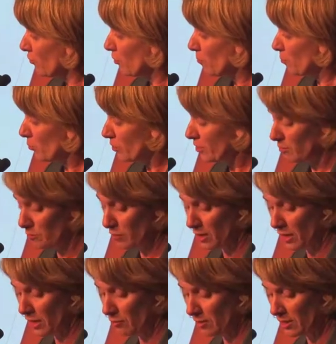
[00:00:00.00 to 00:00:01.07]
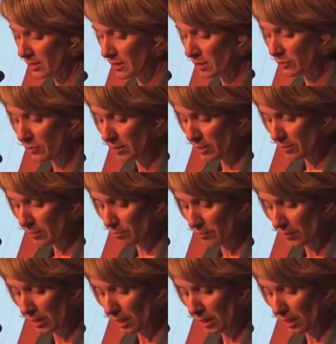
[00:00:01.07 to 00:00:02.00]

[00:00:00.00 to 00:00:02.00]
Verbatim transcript: for imprisonment and recidivism,